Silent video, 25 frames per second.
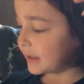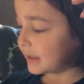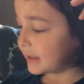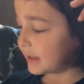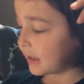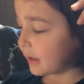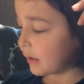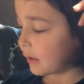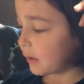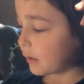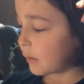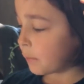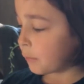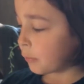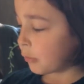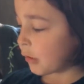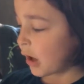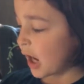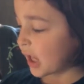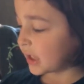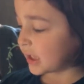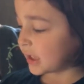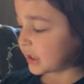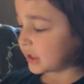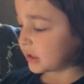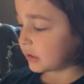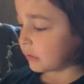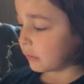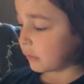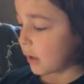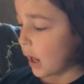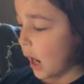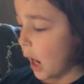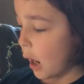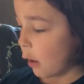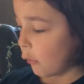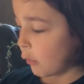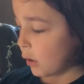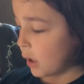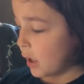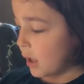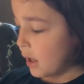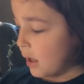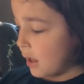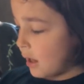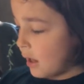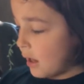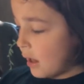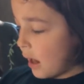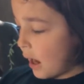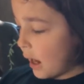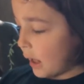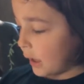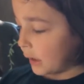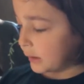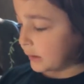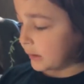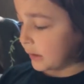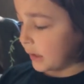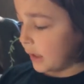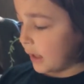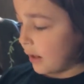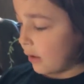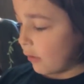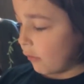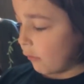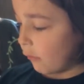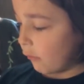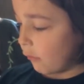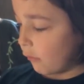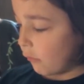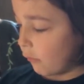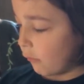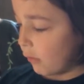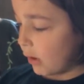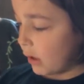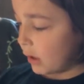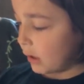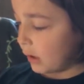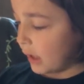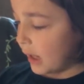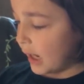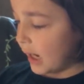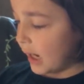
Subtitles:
is a good practice throughout, as it will